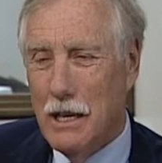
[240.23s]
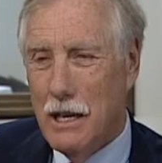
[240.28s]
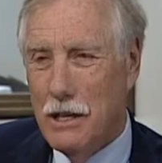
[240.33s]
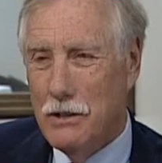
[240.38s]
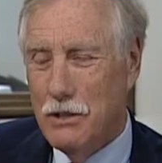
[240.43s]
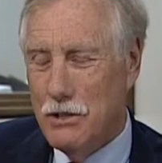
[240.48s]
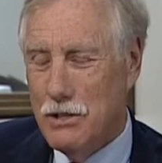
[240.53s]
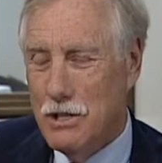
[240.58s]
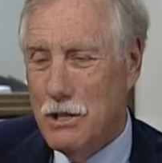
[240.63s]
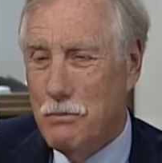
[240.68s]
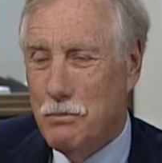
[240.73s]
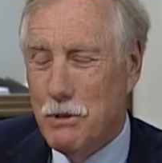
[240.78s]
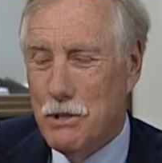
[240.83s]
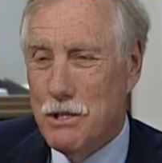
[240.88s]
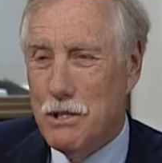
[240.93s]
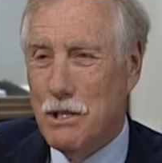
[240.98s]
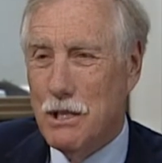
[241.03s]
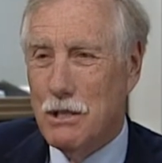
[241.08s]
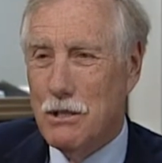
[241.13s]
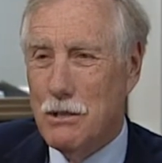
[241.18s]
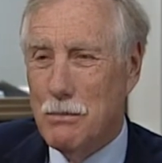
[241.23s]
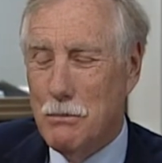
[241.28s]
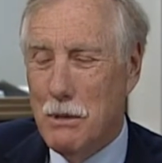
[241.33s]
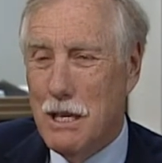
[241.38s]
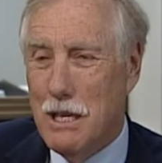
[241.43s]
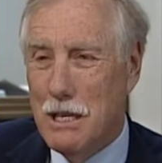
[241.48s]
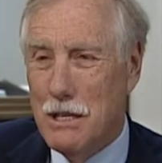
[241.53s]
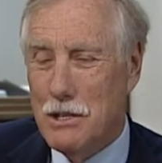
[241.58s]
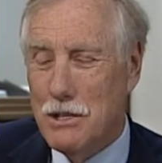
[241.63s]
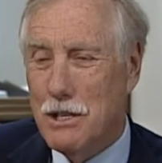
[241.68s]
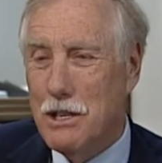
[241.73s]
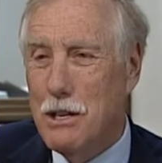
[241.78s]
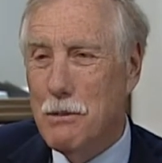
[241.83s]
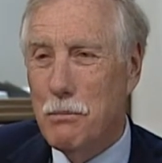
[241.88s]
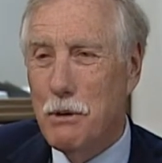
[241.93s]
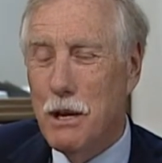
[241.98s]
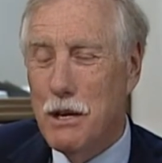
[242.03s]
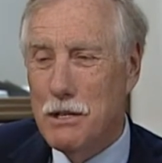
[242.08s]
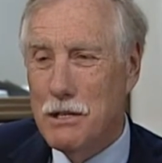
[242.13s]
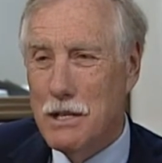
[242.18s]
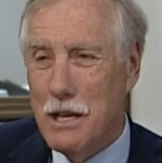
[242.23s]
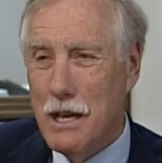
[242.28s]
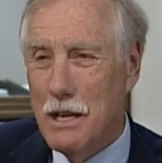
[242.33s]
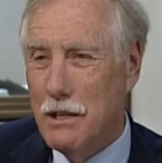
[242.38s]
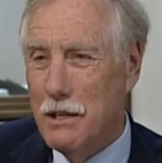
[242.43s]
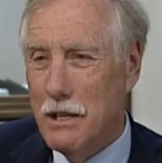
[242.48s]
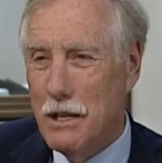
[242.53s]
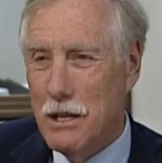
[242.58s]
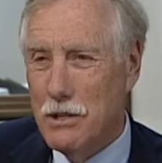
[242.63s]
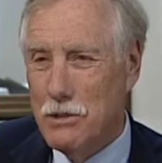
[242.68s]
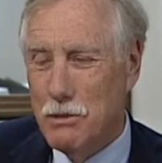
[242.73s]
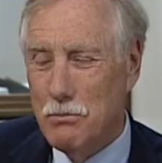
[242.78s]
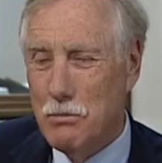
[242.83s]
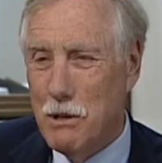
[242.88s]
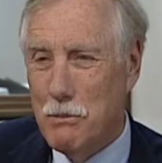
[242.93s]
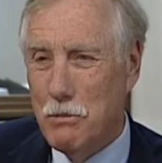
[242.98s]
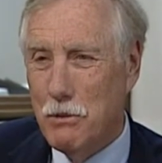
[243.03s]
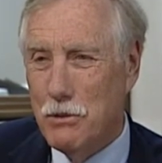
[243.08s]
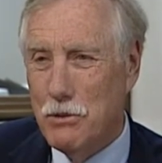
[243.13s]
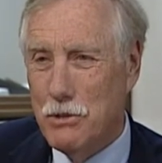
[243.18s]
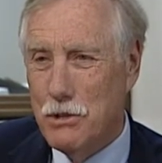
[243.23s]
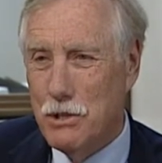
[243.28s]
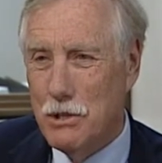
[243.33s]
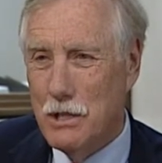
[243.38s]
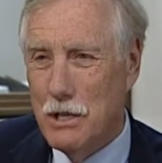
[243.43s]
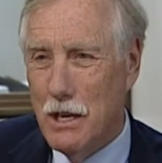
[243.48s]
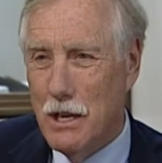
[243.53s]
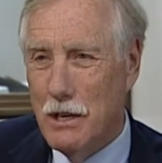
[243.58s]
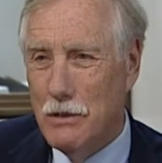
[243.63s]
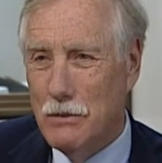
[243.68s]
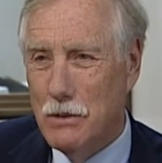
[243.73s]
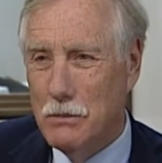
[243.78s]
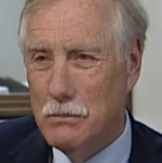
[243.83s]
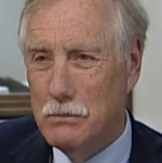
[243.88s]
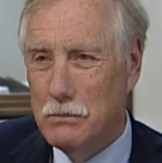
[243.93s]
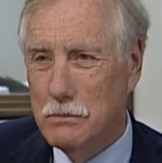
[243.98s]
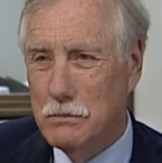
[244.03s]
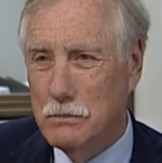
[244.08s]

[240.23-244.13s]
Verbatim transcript: And the simplest thing to me is keep guns out of the hands of people who shouldn't have them.